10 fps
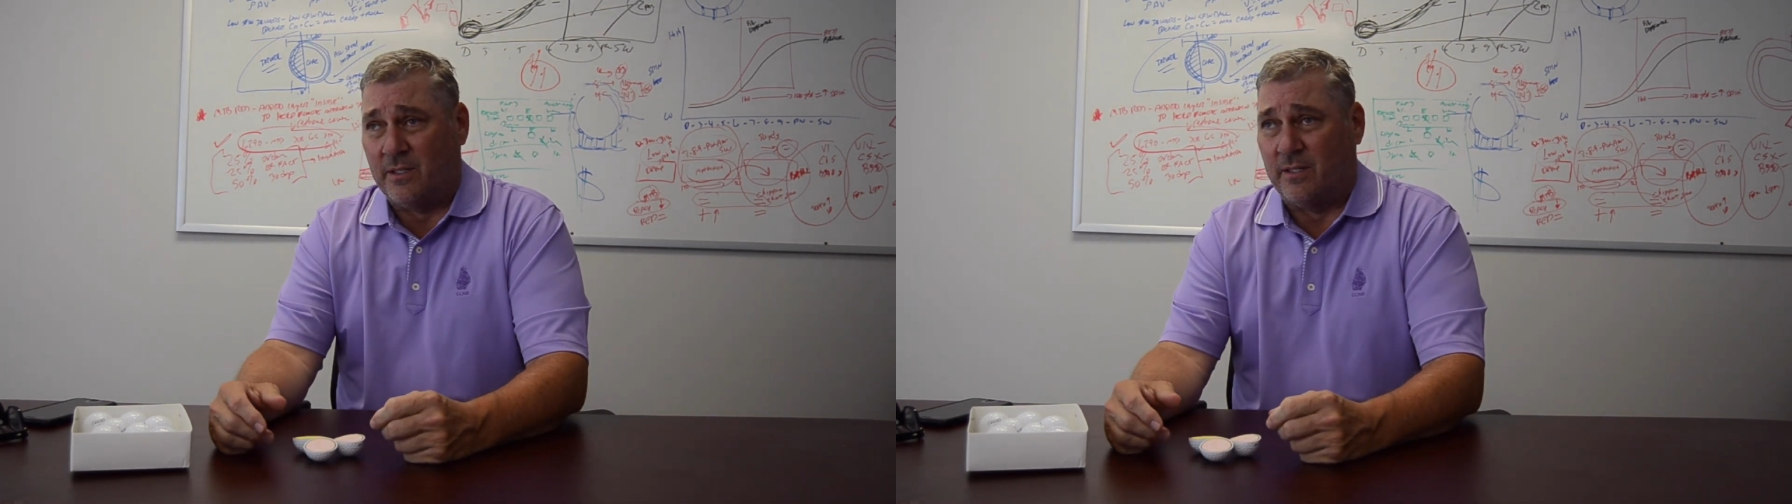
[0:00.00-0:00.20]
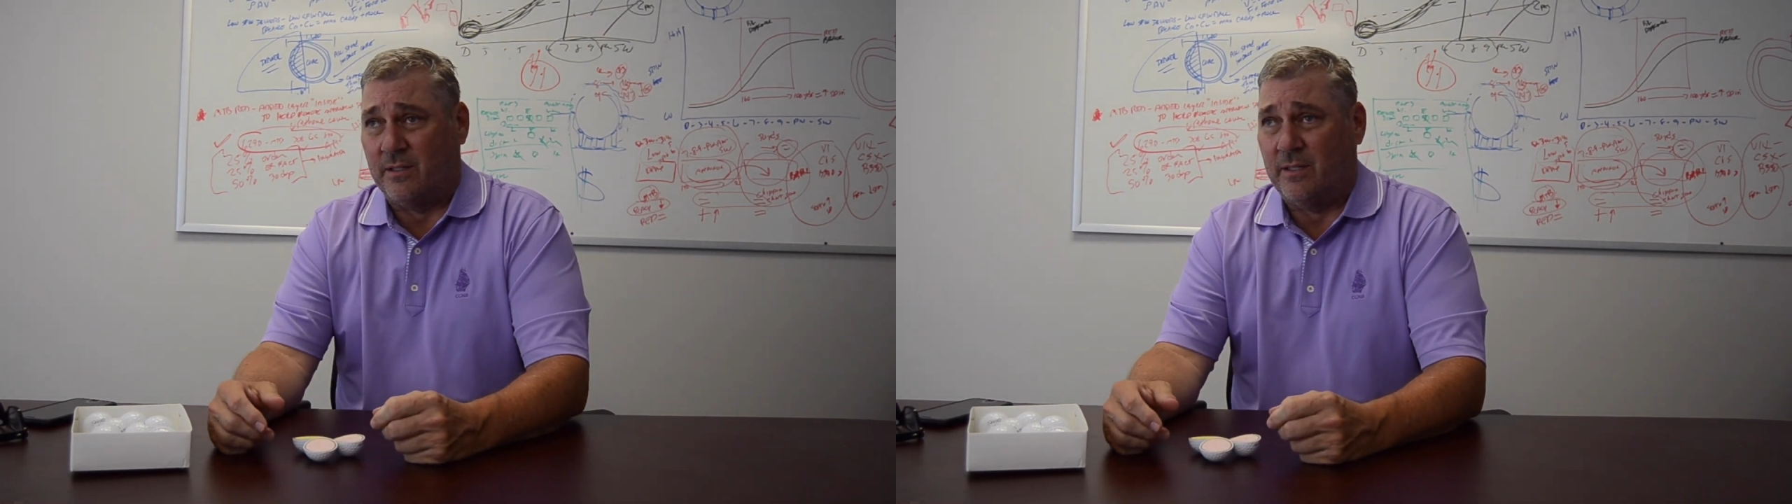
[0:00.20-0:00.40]

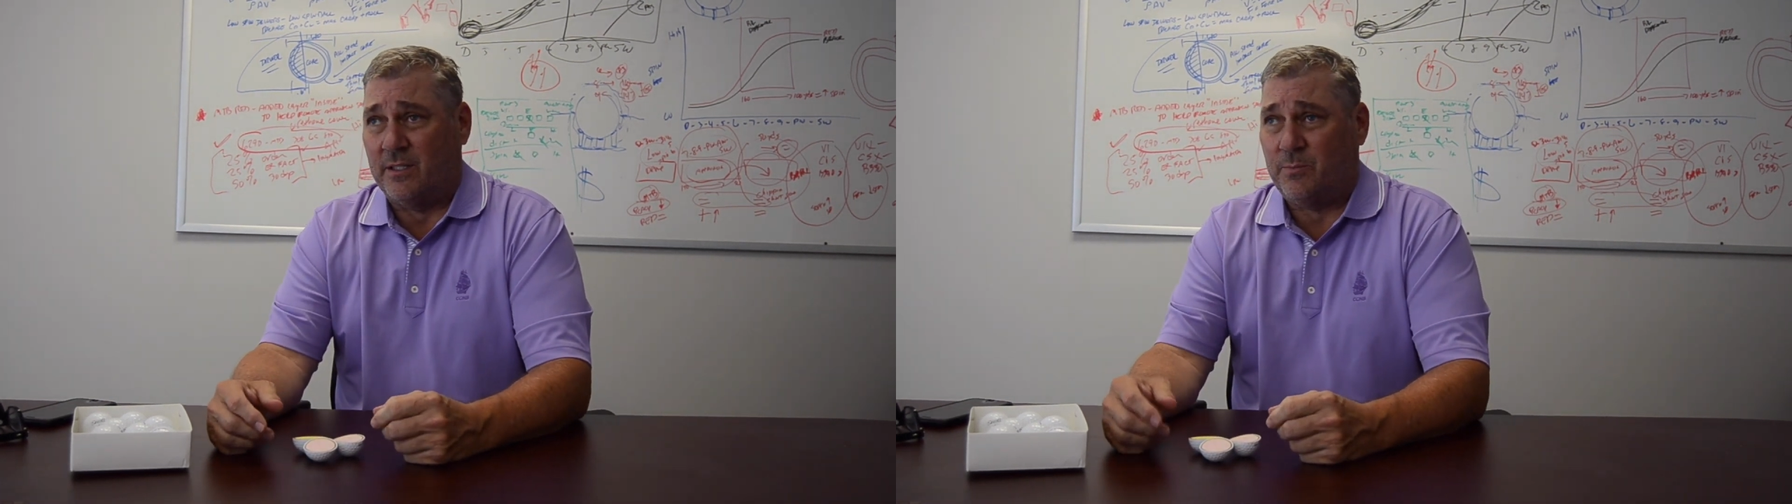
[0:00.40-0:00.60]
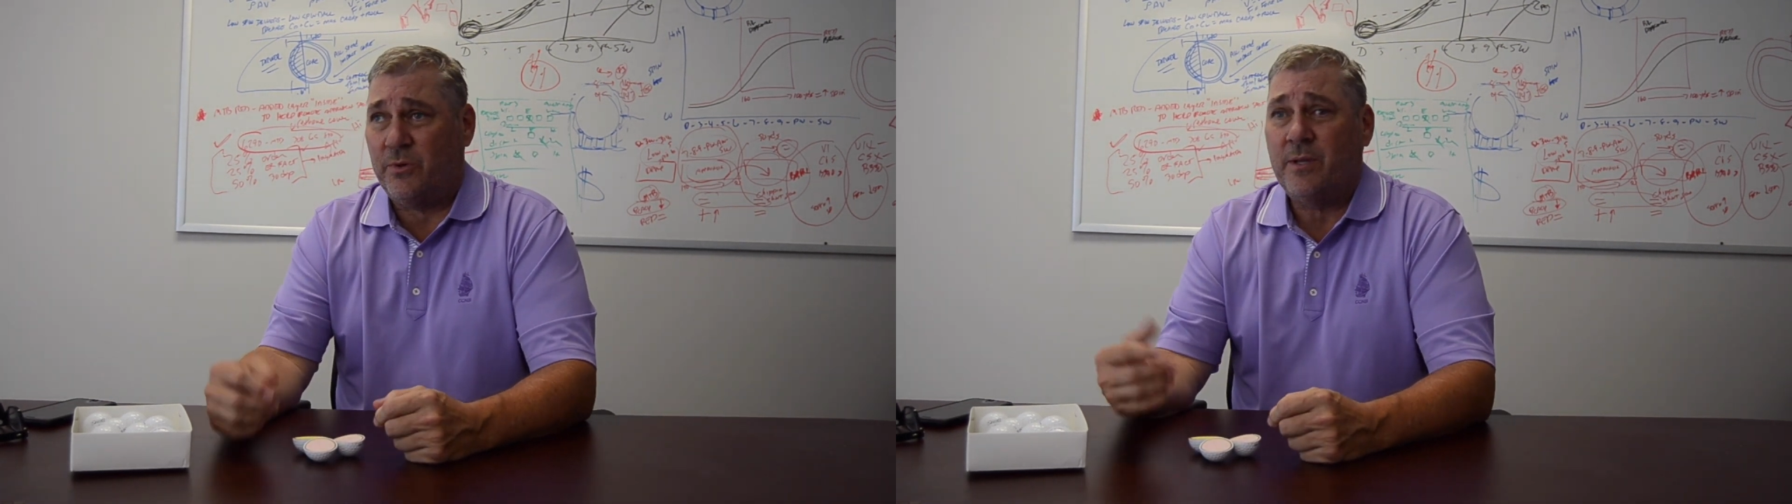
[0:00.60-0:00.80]
And
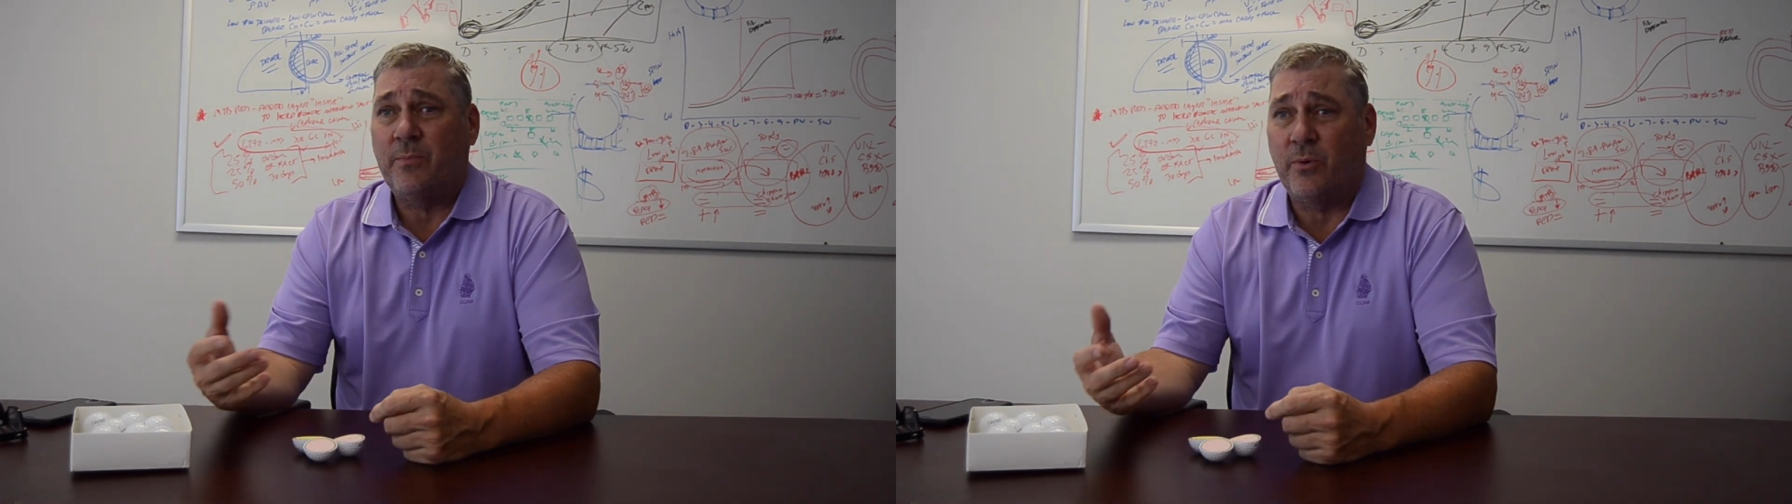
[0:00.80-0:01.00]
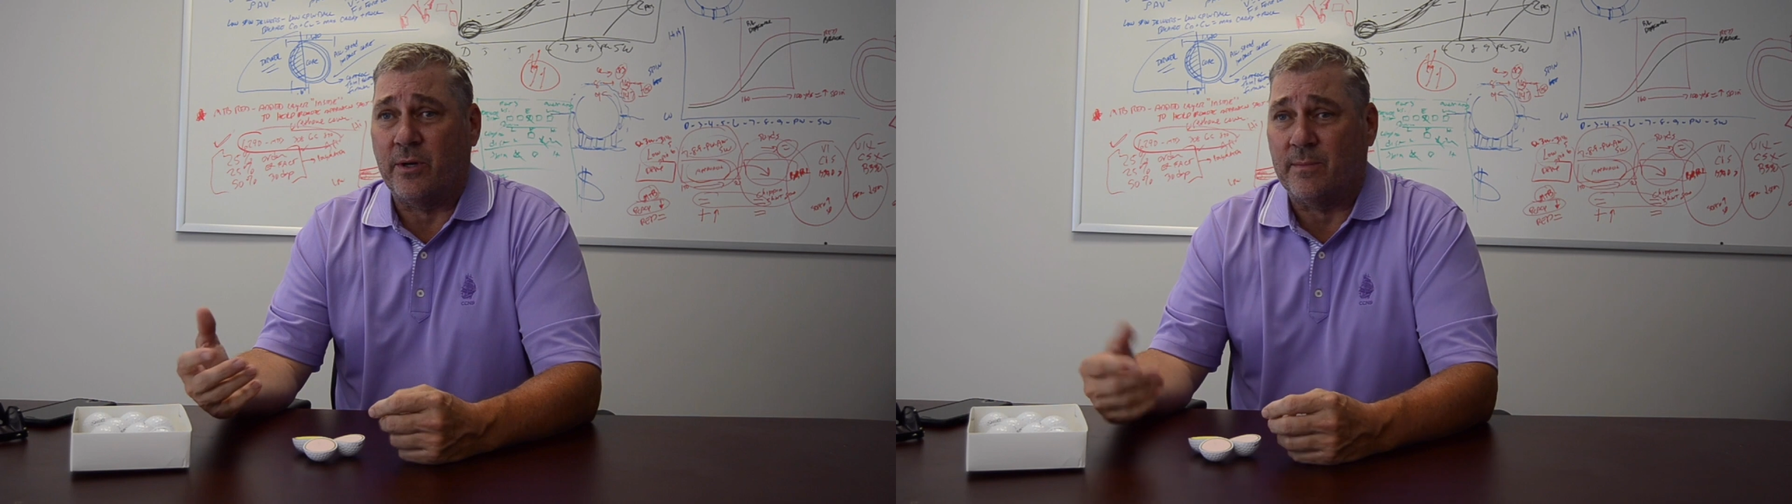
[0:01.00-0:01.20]
it's pretty
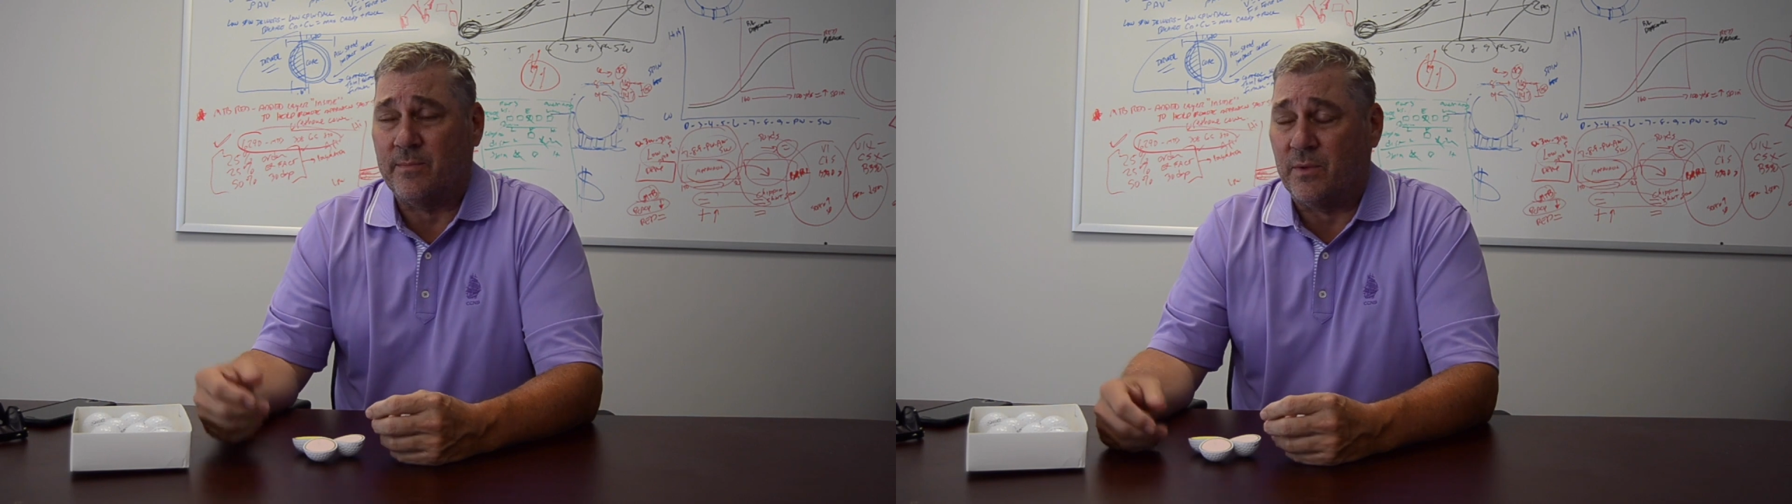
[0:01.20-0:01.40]
important.